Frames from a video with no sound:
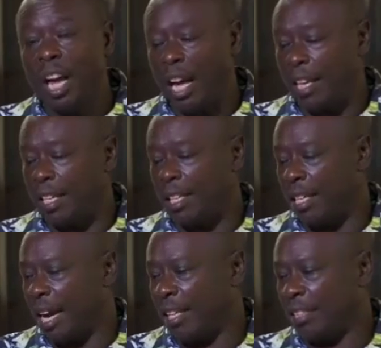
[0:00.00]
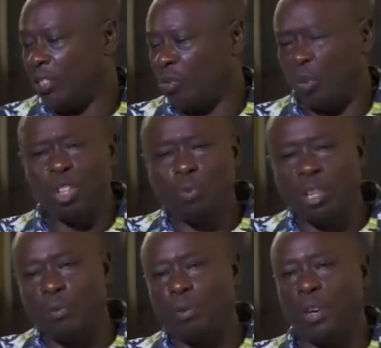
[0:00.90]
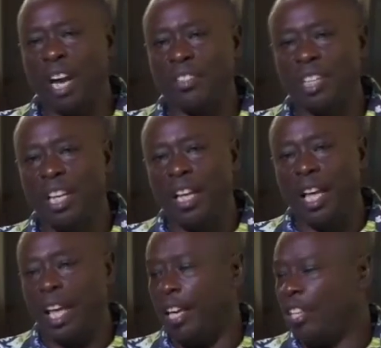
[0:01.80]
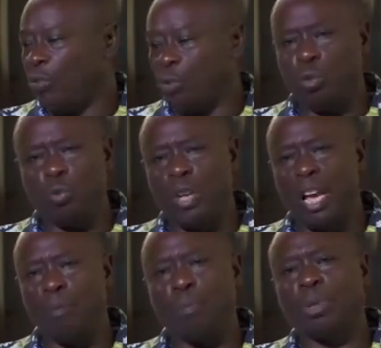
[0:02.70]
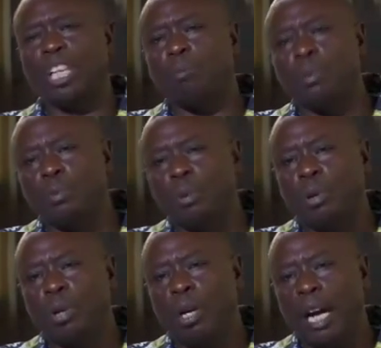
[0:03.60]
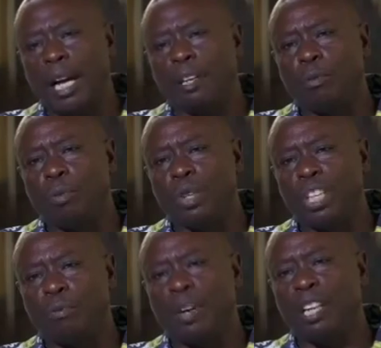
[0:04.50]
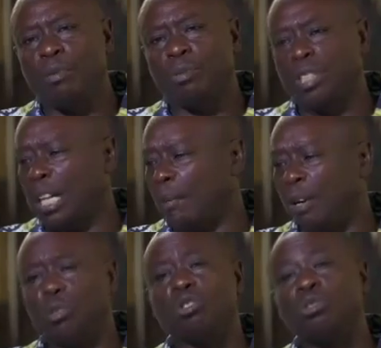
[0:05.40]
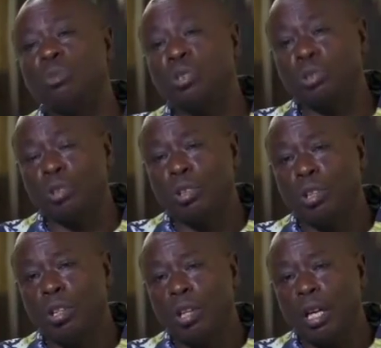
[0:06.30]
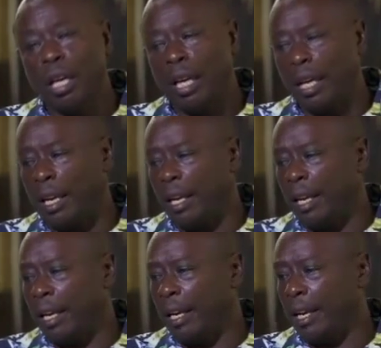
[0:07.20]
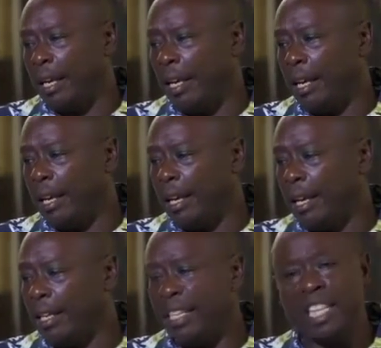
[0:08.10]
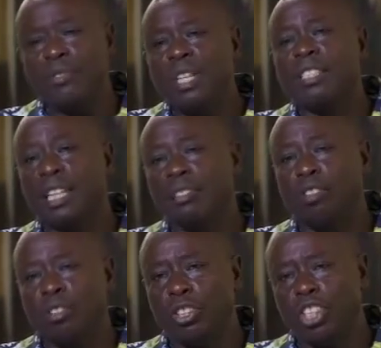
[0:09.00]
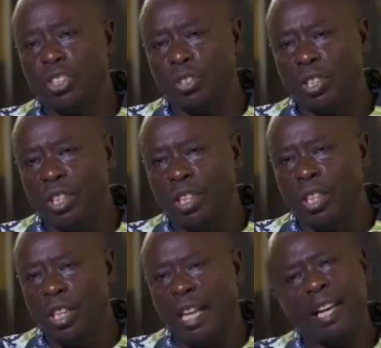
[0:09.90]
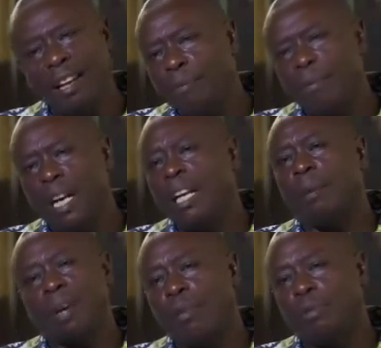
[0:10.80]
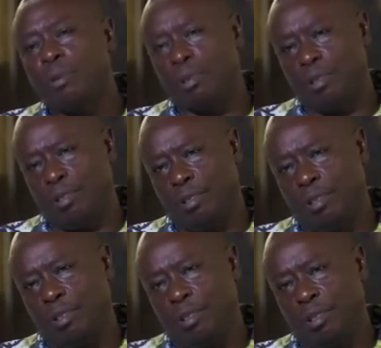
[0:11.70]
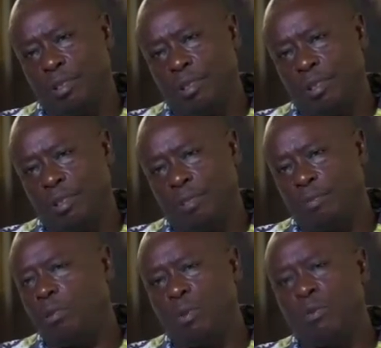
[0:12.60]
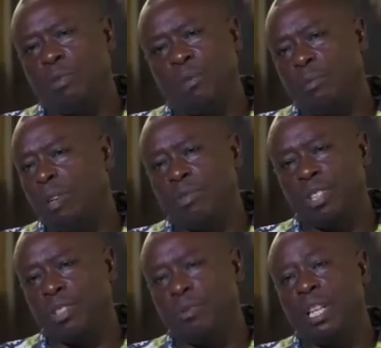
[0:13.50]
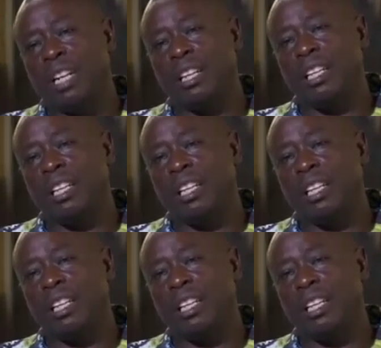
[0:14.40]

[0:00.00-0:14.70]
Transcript: And he has respect for us. And he shows we are important people. And he values our contribution. And he gives us that recognition. And above all, for we from the mountain, we